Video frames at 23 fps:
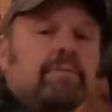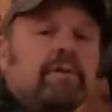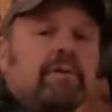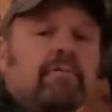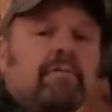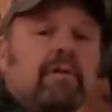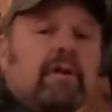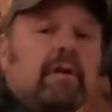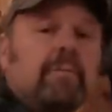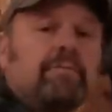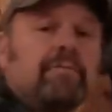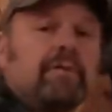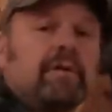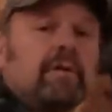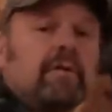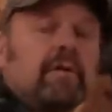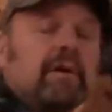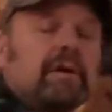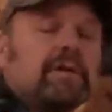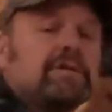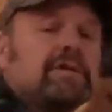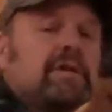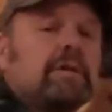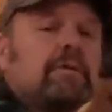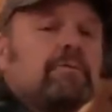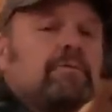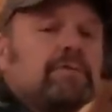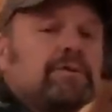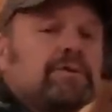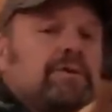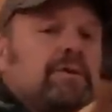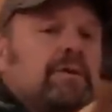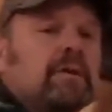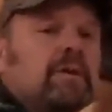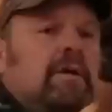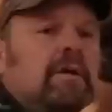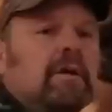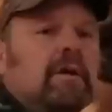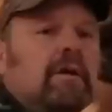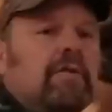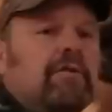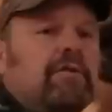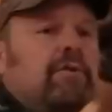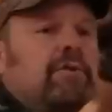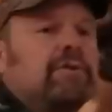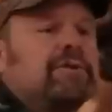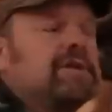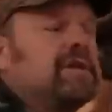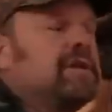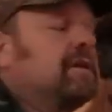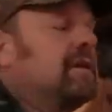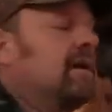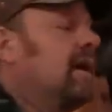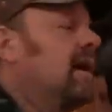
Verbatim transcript: been right up there. Like I said, it was 13 and a